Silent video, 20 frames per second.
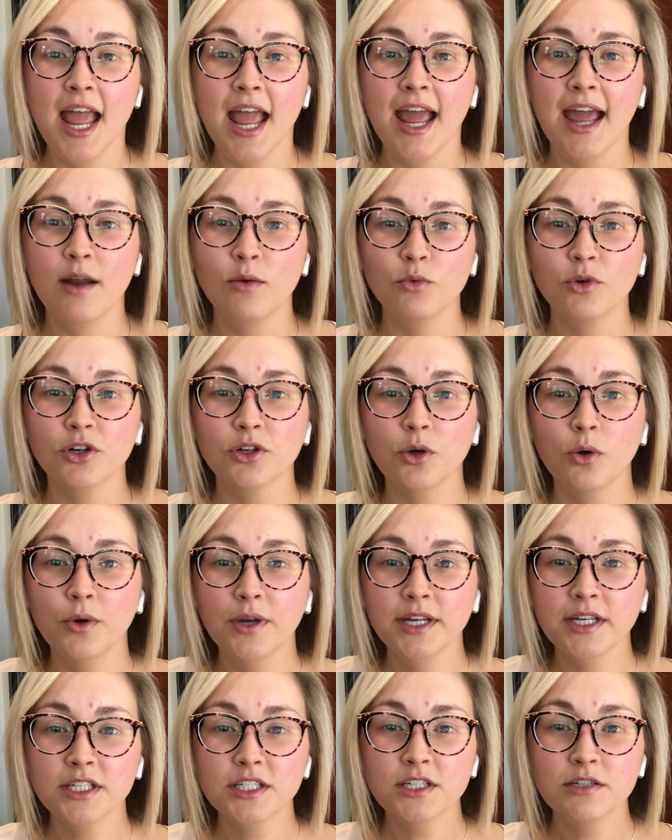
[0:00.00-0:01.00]
and we're
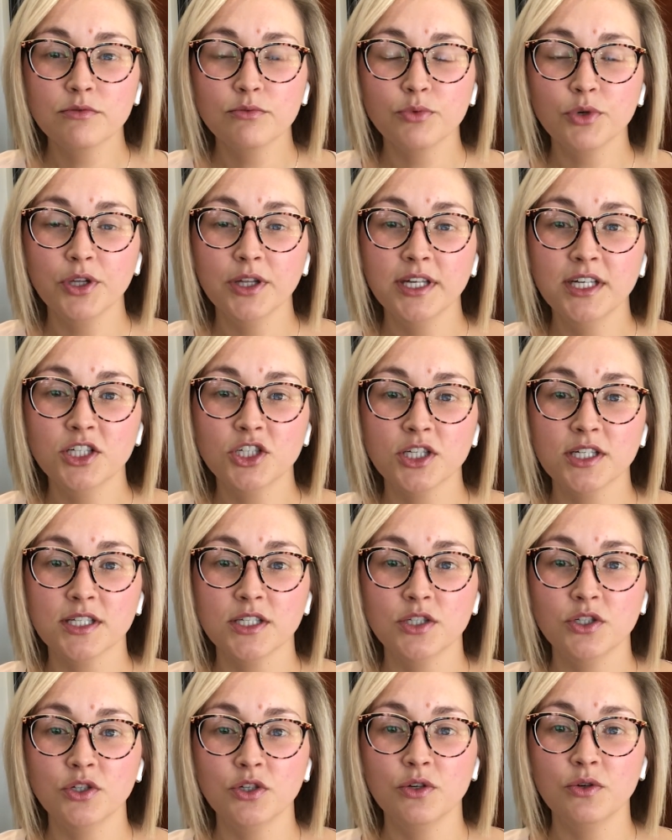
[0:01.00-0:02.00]
going to really
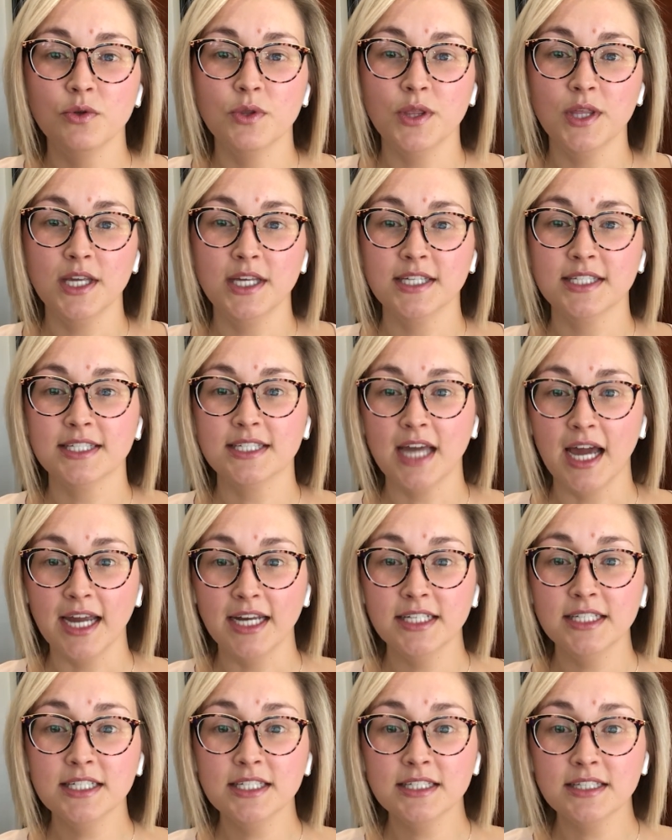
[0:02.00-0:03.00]
just do the
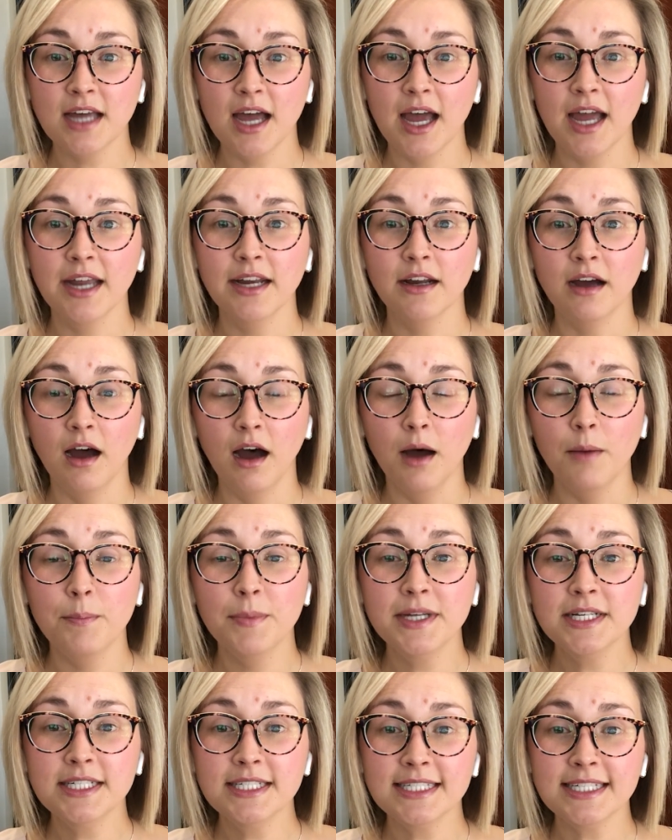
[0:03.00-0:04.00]
side to side, up and